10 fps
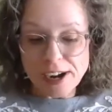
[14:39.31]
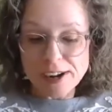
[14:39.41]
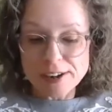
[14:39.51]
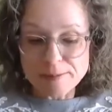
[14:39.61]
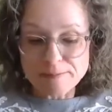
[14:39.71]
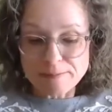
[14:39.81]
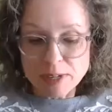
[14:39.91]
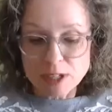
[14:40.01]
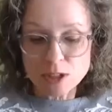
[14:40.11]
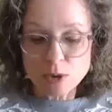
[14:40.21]

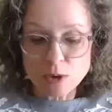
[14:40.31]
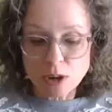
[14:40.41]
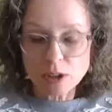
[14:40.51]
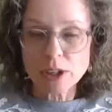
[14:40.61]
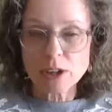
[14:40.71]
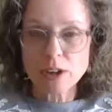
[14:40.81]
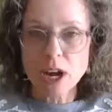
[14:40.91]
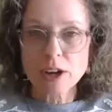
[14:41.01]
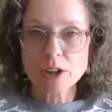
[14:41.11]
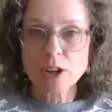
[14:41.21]
So earlier
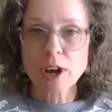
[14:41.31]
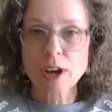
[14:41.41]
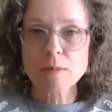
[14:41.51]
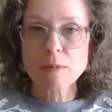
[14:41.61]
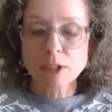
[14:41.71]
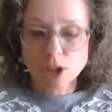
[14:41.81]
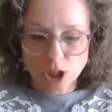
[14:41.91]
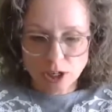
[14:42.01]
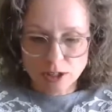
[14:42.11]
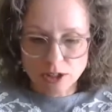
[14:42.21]
on, you had
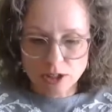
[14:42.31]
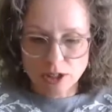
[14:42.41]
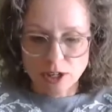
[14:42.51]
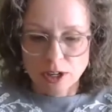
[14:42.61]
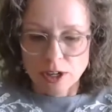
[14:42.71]
mentioned